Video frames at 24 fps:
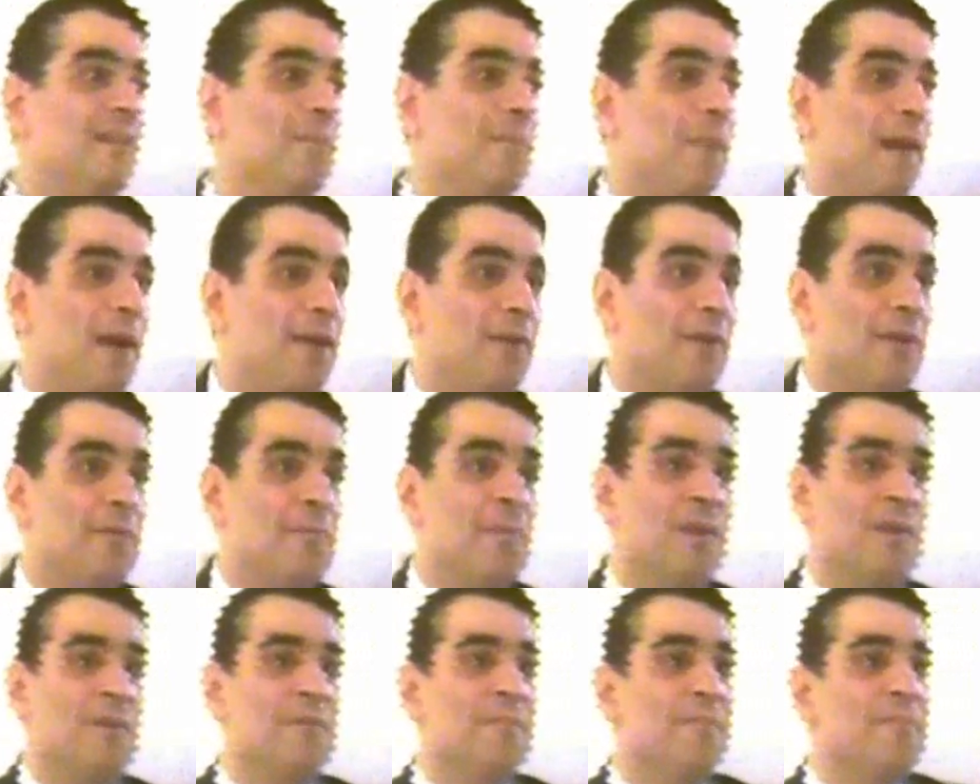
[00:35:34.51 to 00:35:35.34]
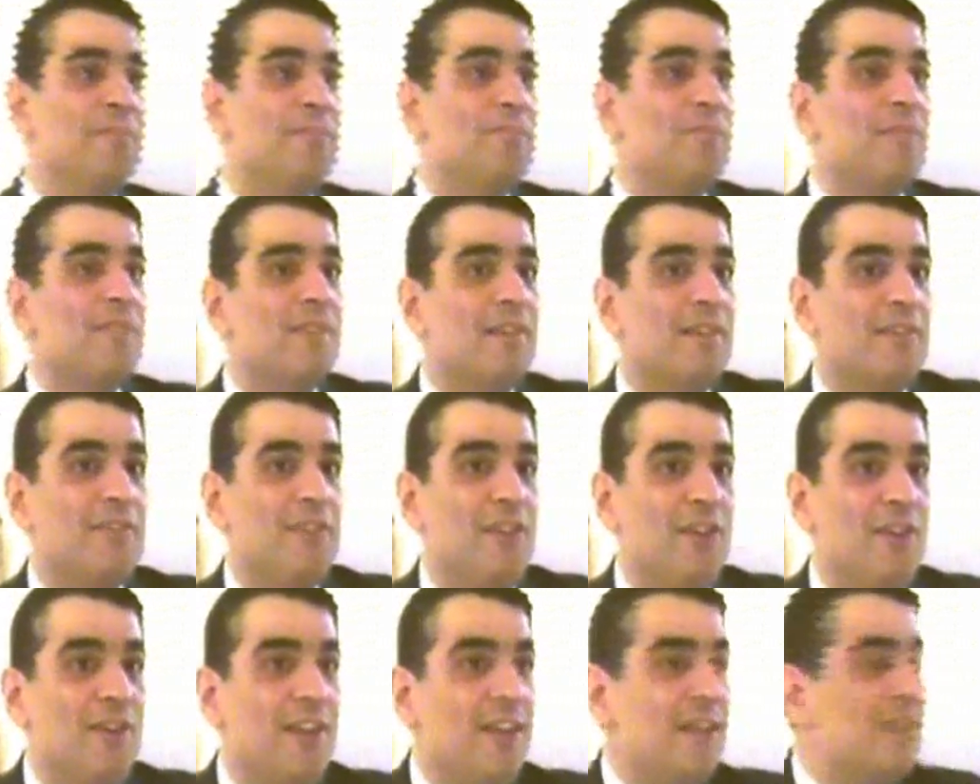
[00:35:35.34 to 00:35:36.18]
Marylebone a
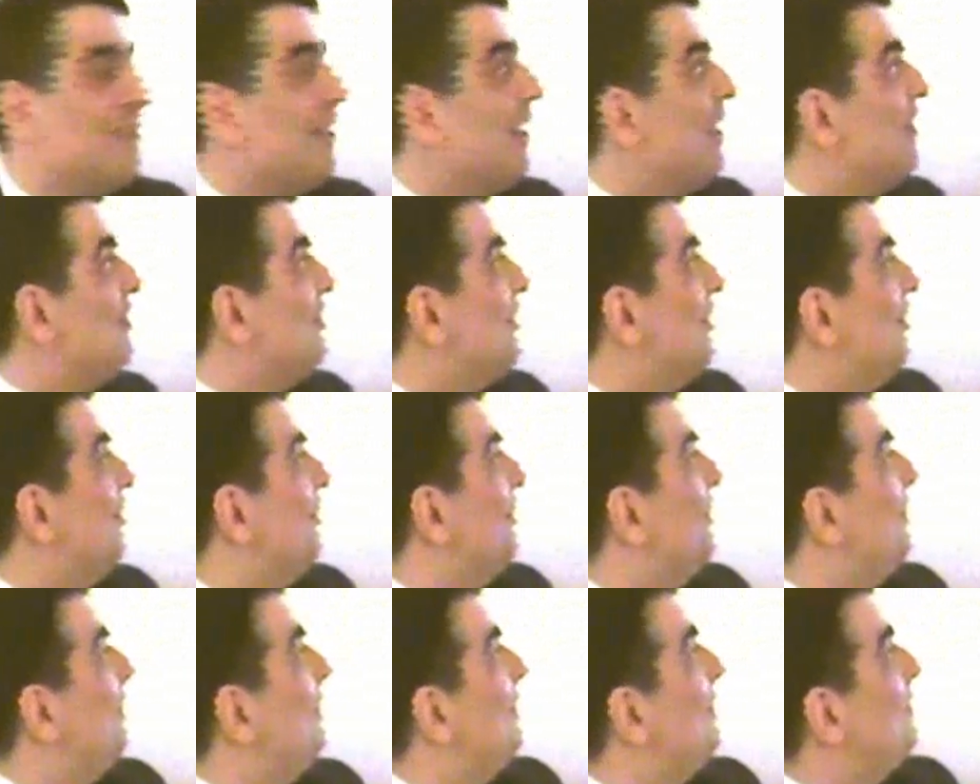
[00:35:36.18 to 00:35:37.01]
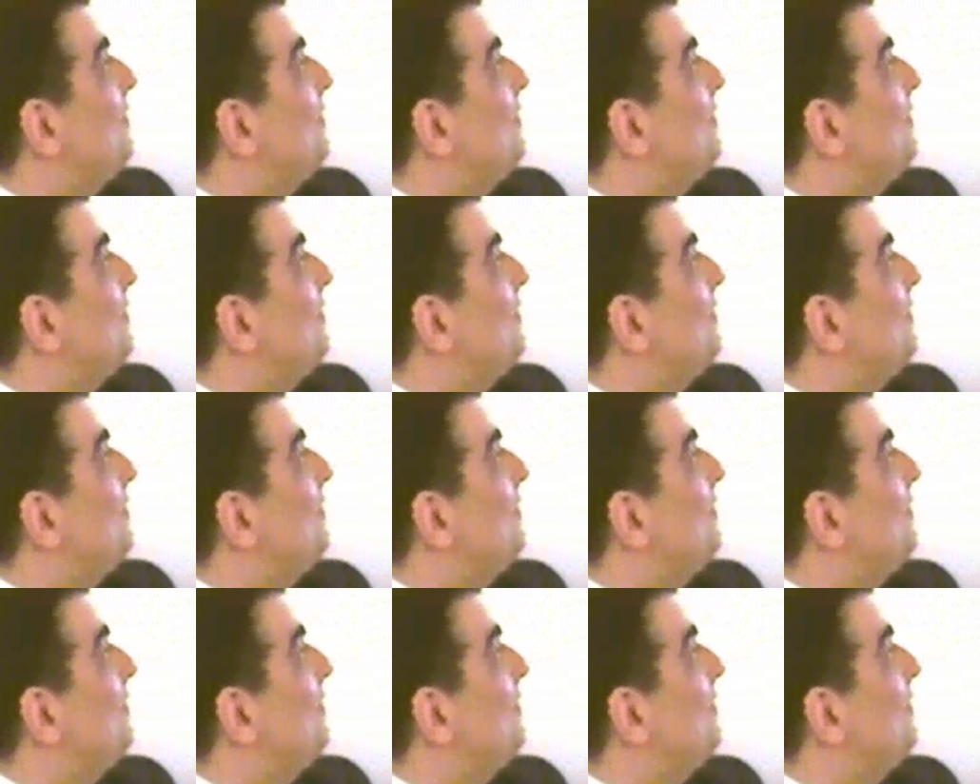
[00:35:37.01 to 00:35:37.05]
few years later.